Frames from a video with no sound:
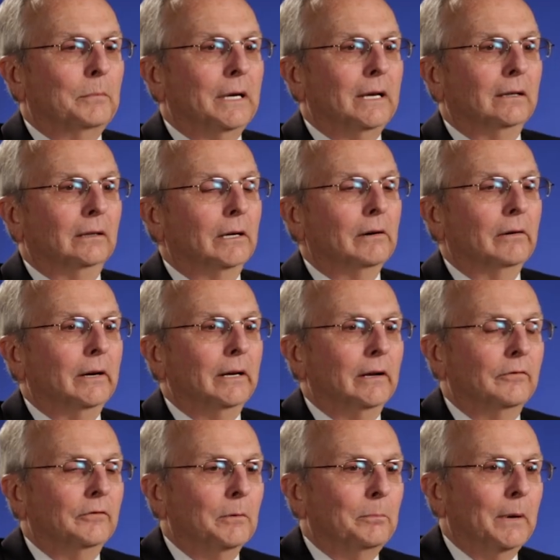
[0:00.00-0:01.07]
being leery
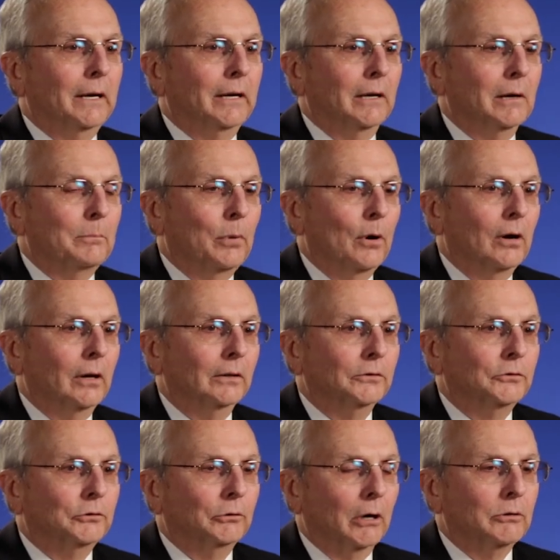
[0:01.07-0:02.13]
of depending upon
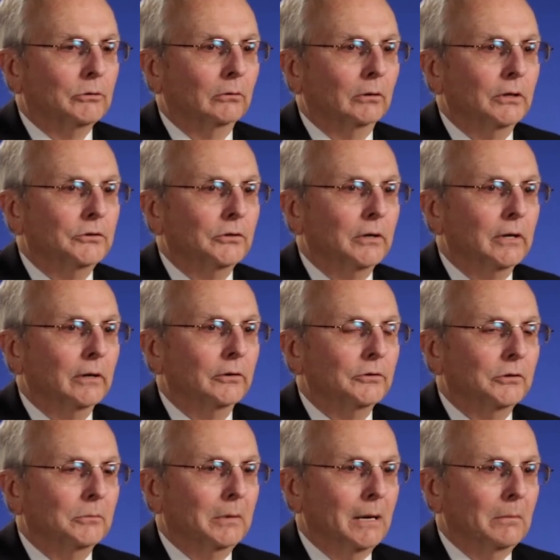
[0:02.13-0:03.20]
structural
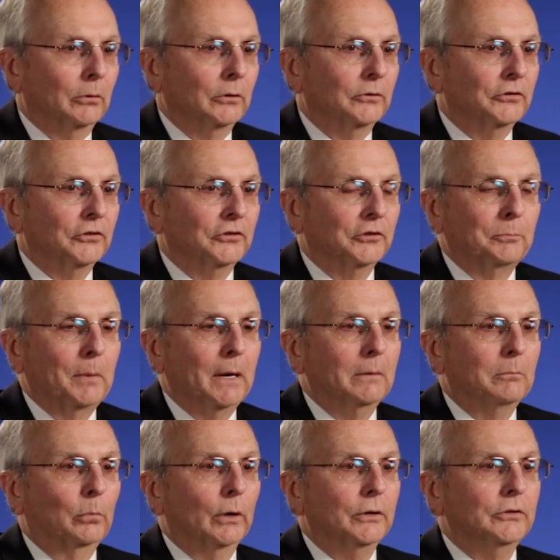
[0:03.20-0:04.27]
engineers to be able to
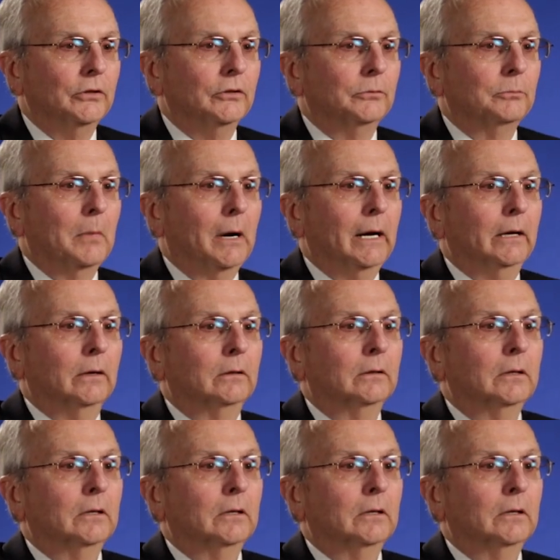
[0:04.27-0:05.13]
suspend bridges by